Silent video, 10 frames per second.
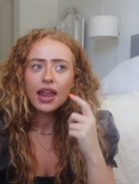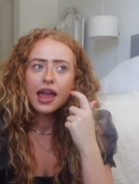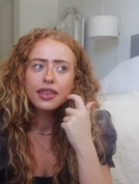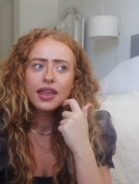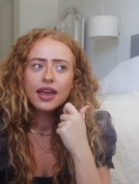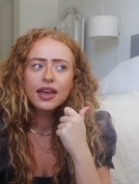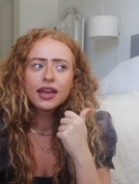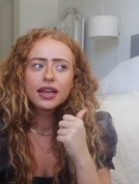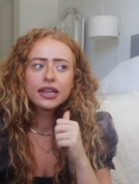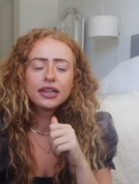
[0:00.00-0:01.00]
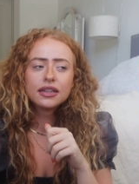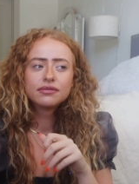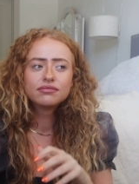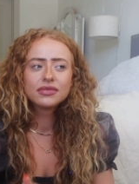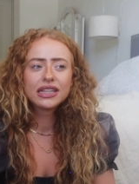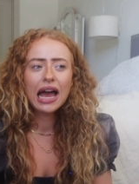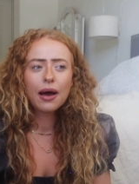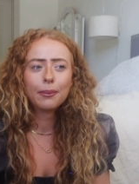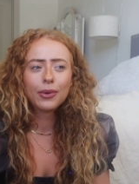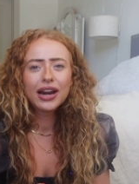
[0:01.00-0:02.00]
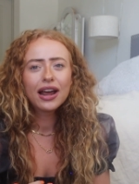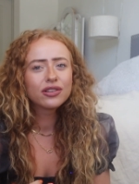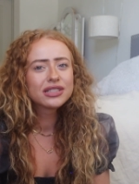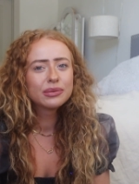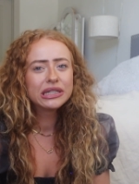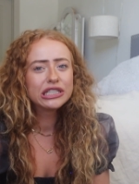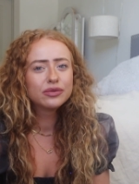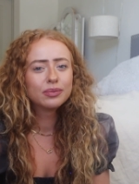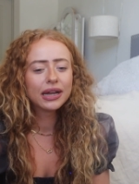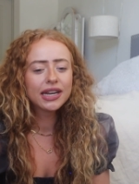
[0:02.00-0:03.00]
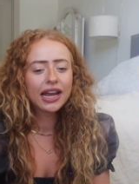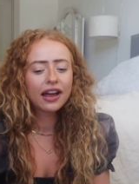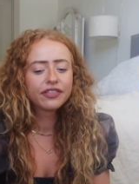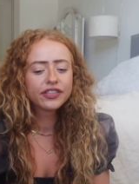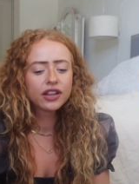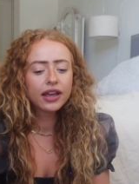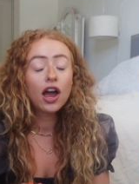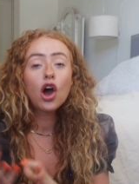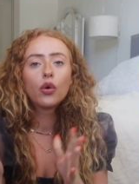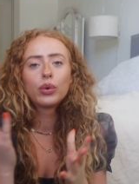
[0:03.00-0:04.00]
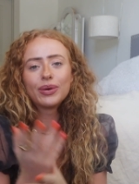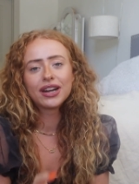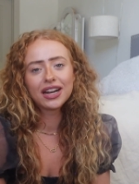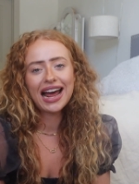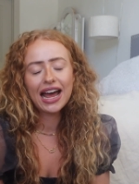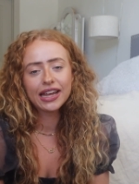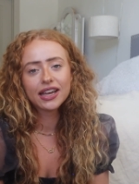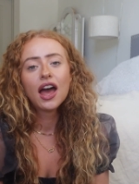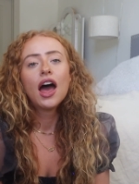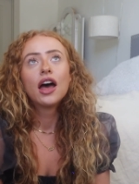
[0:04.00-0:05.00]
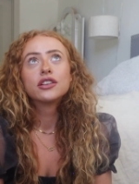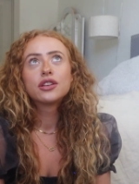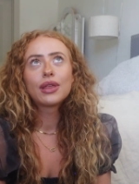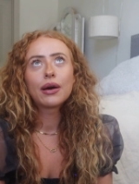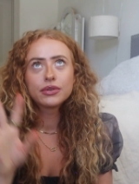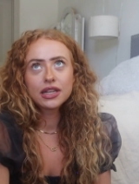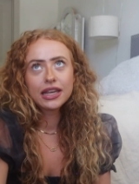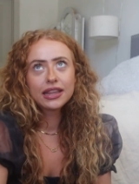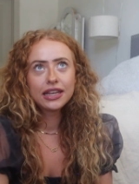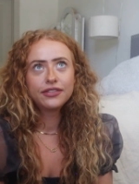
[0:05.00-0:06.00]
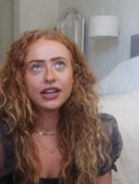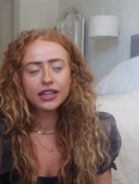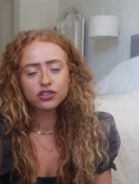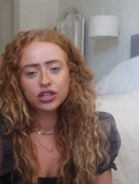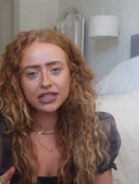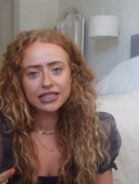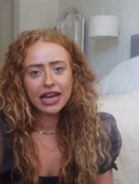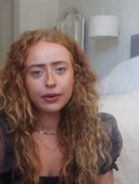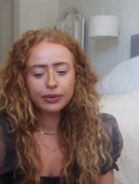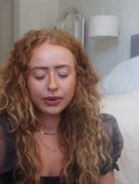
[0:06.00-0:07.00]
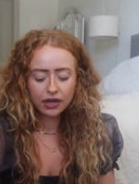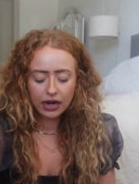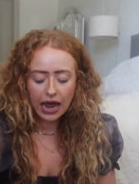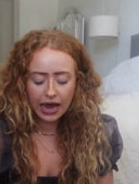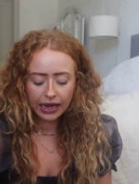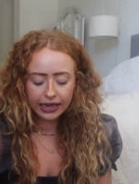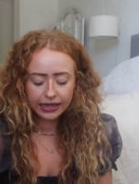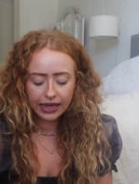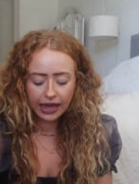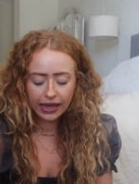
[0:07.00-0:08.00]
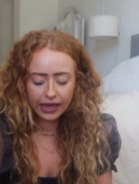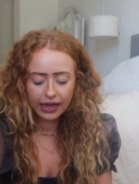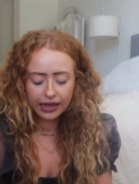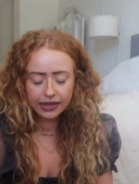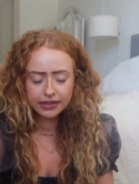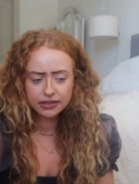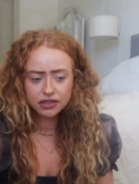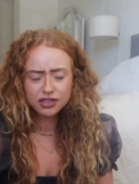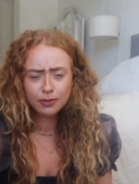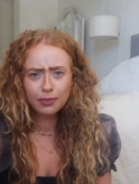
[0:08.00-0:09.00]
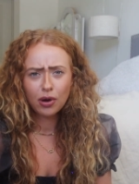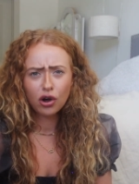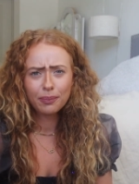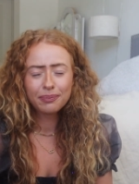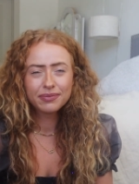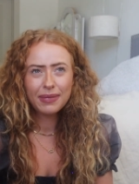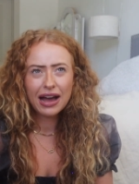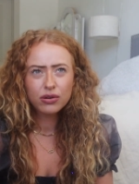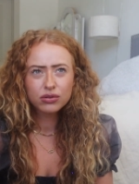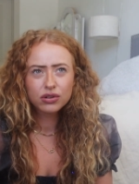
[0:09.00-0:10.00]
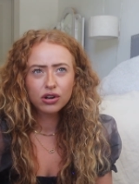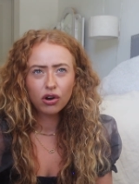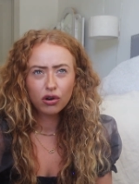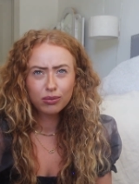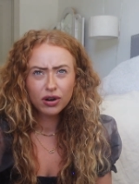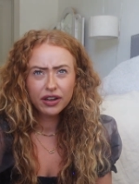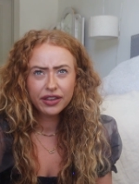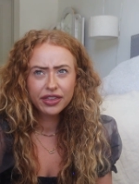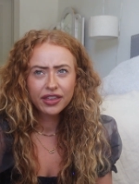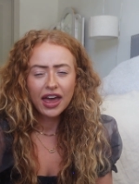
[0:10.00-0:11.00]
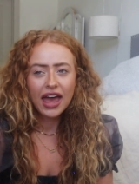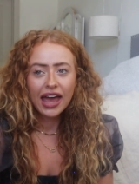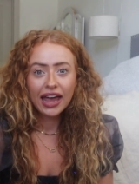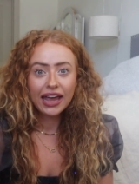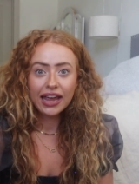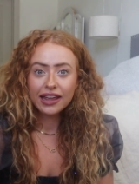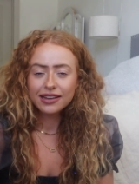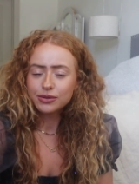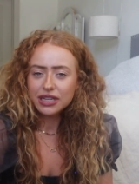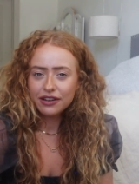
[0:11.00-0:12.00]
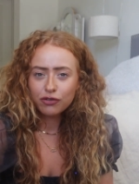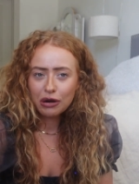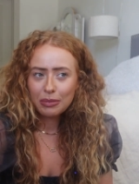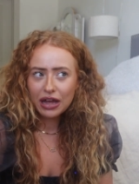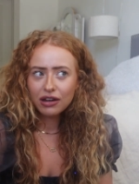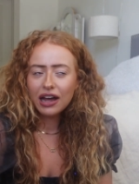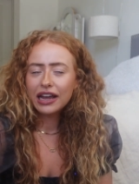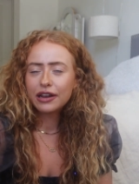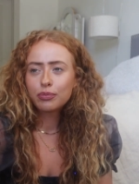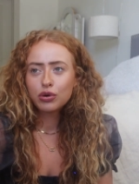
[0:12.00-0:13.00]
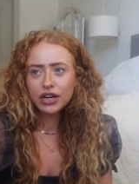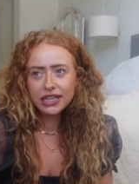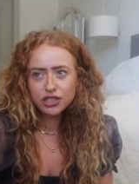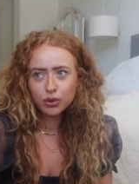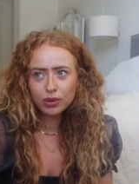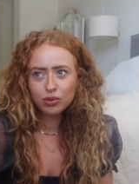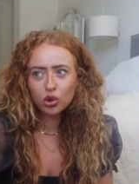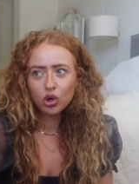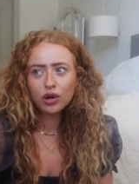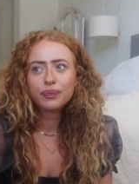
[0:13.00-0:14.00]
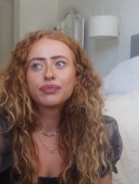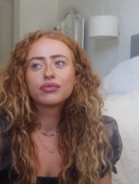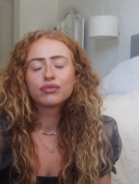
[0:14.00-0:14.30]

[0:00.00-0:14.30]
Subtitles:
And then, yeah, what else did we do Monday? I feel like, oh, we went on a hike. So that was like in the evening. During the day, we went on a hike and to Mount Galbraith, and it was like 4 mile hike, pretty doable.